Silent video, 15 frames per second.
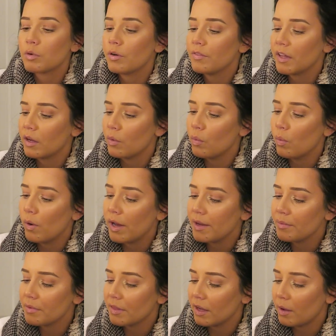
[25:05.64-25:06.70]
More of like
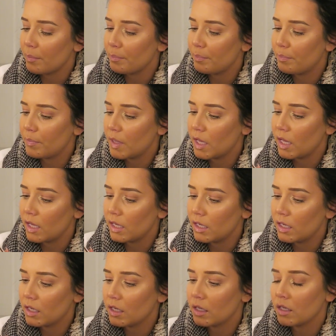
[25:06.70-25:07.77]
white with like a
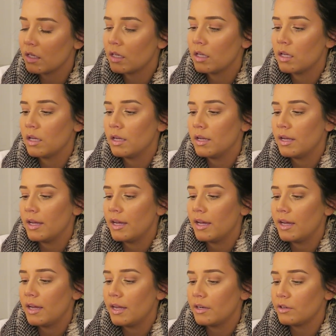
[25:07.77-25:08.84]
pink
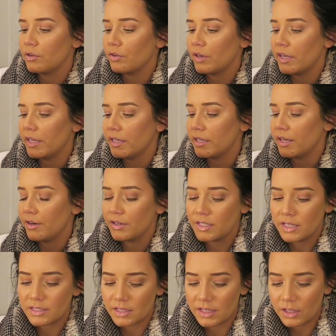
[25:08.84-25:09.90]
and green
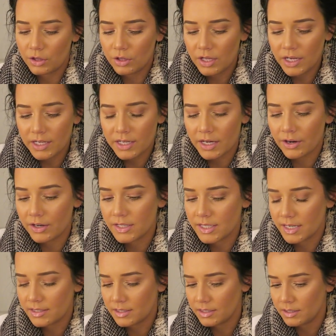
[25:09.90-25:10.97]
iridescent. They look like an
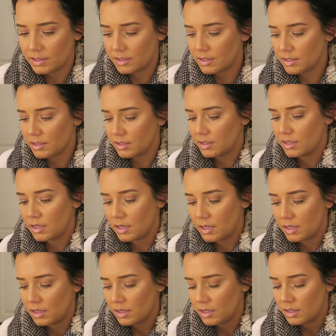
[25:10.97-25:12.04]
iridescent,
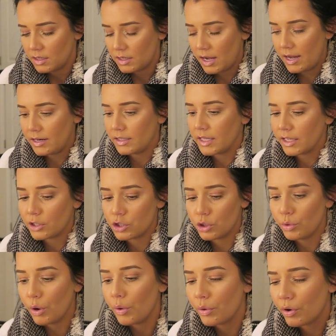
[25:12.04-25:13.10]
kind of like
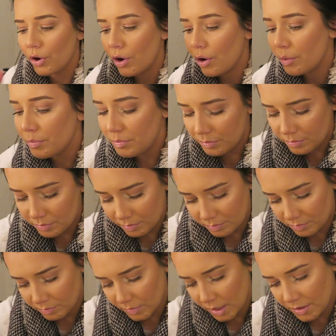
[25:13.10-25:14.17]
duochrome,
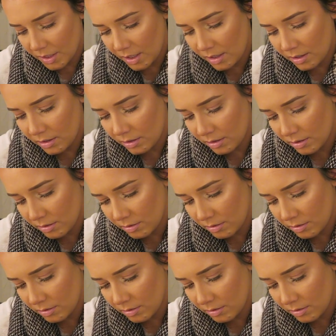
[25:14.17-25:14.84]
I think.